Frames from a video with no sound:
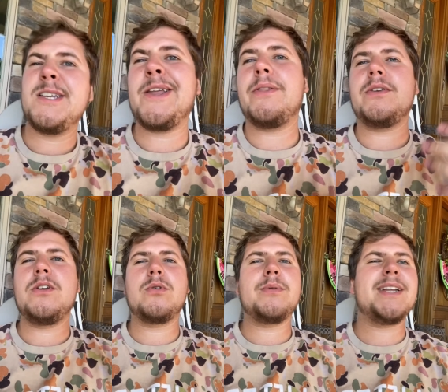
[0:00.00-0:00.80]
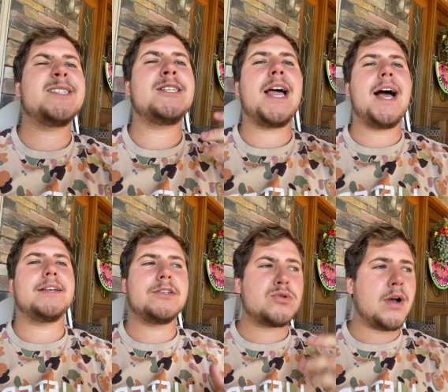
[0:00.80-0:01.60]
now the newer one, it's
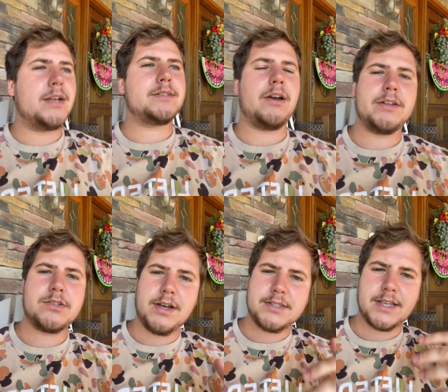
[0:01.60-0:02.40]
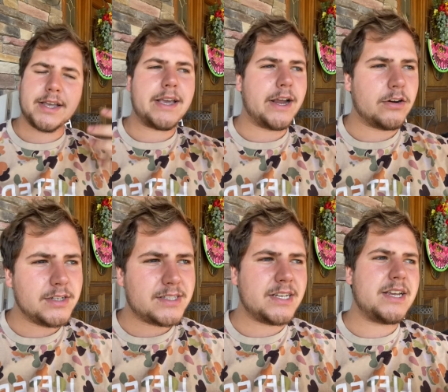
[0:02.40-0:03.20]
nice. It dries down. It still has that
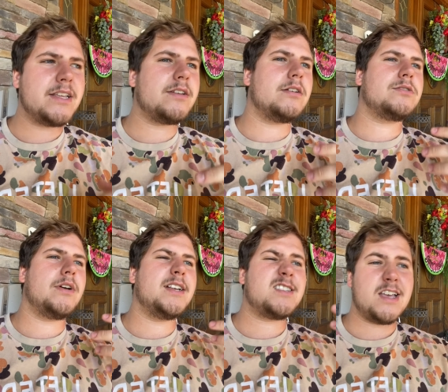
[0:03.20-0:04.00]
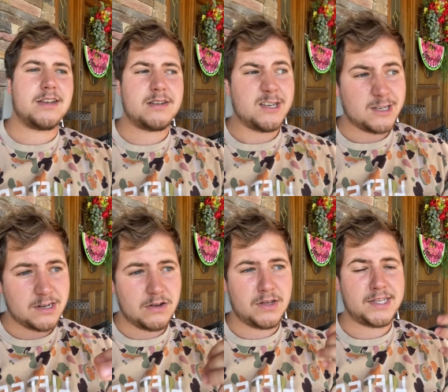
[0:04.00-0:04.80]
carrot seed in there. It still has that,
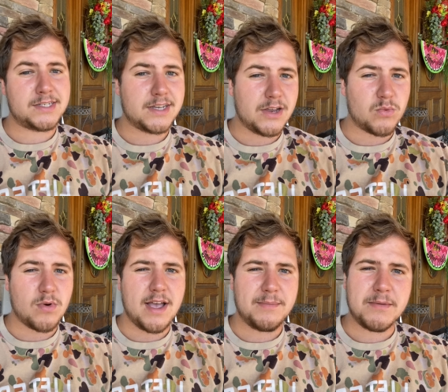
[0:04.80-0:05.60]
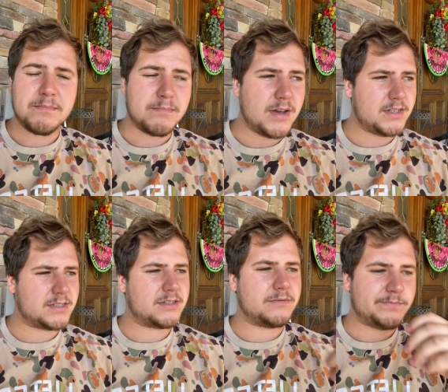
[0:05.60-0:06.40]
that dead rabbit musk